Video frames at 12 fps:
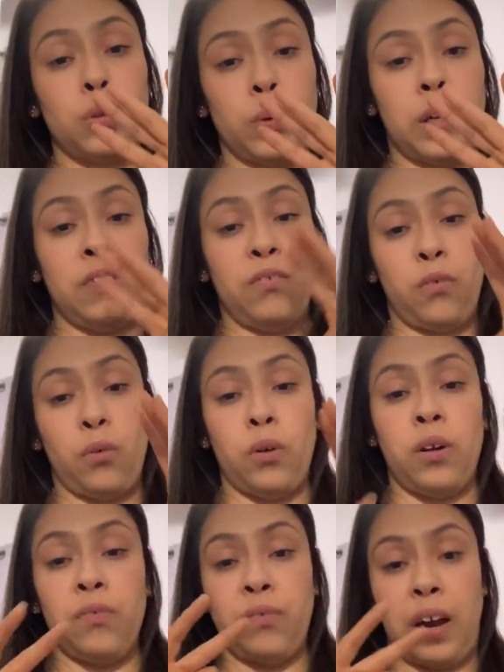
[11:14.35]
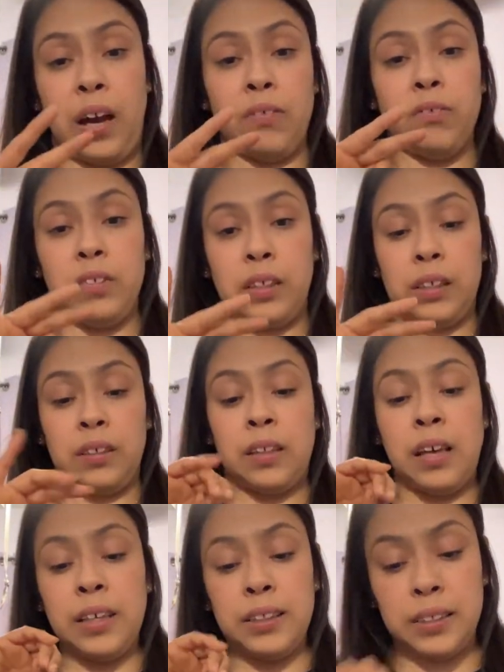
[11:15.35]
3, 4, 5, 6,
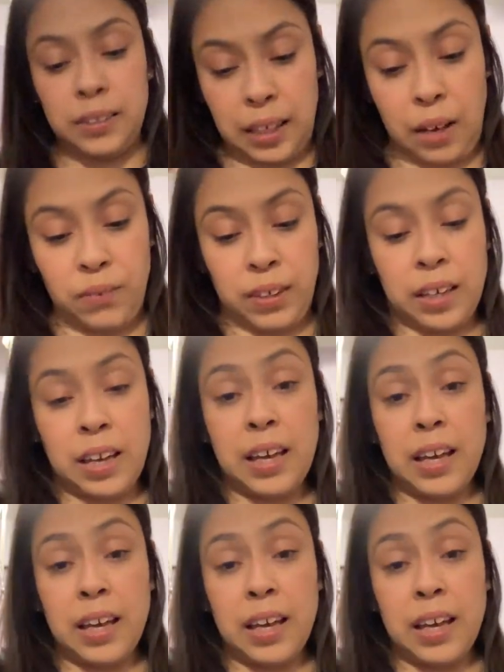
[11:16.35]
7.